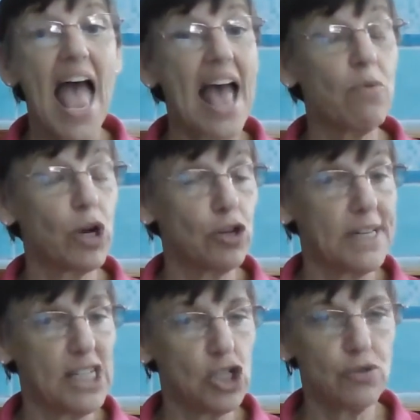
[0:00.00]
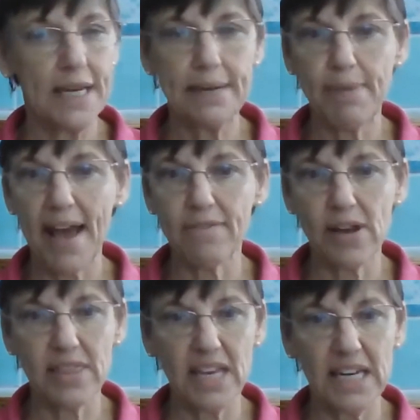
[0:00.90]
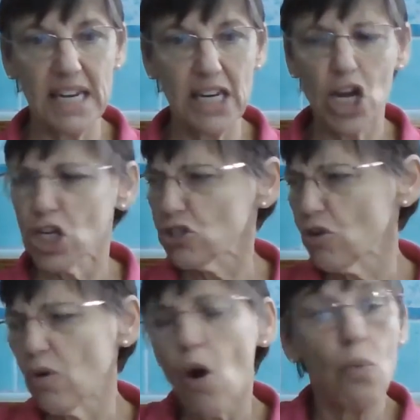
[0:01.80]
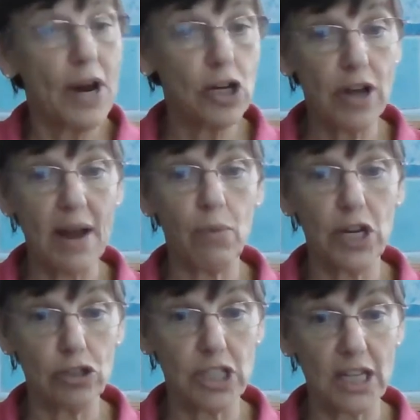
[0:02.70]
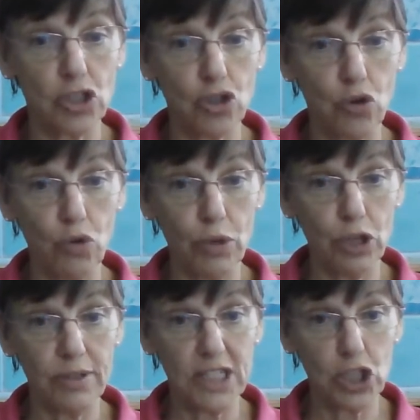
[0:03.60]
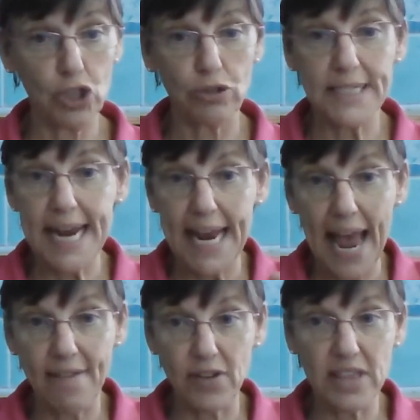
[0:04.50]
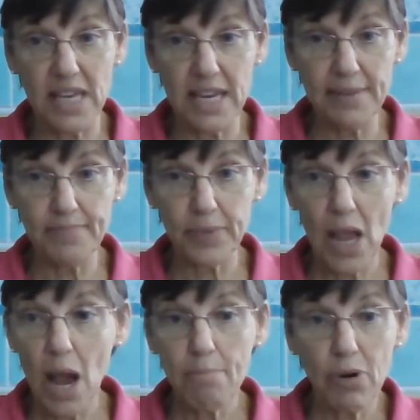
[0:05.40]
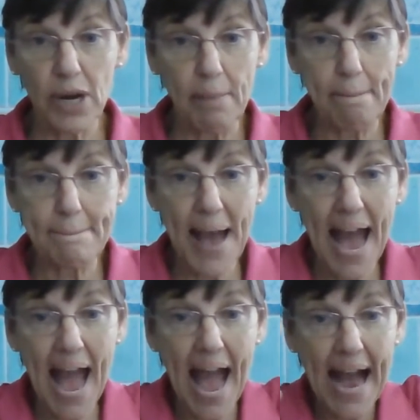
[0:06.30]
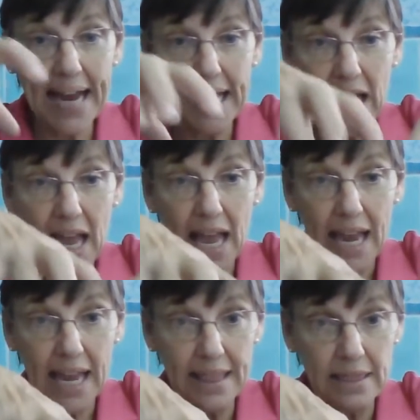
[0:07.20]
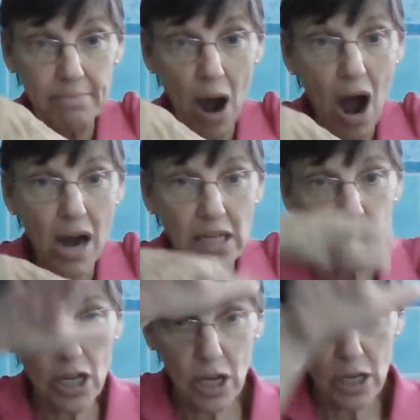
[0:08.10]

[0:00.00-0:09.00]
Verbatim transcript: and what do you need to do? Keep everything neat. Don't when you're and when you're done school, what do you need to do? Take everything, put it back in the box,